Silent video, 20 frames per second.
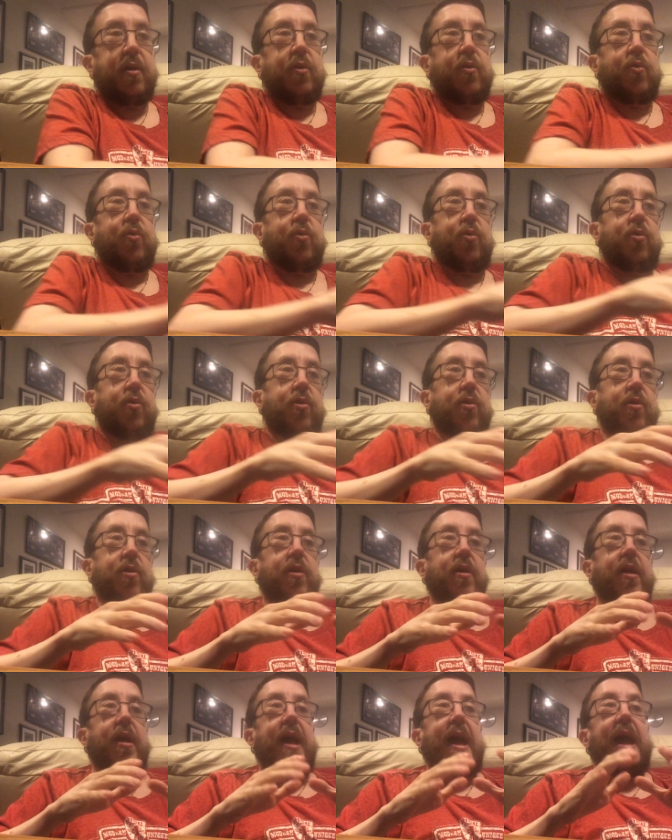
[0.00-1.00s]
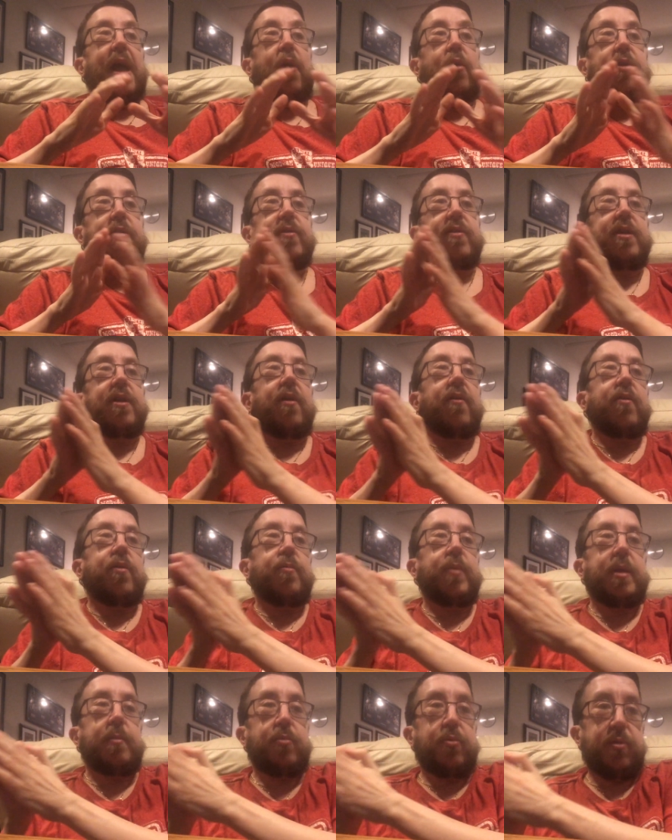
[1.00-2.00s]
or how to see other
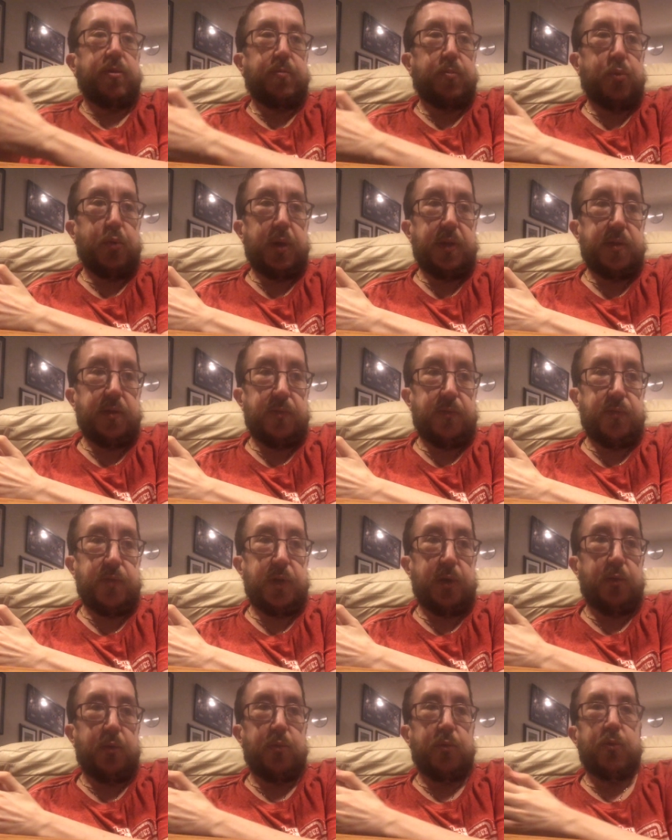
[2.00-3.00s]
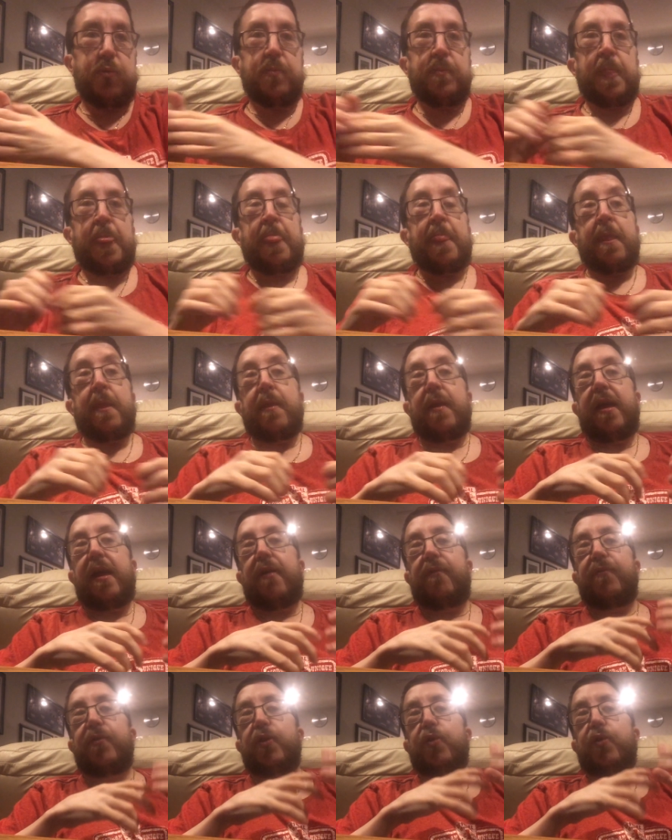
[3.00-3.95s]
people's points of view. If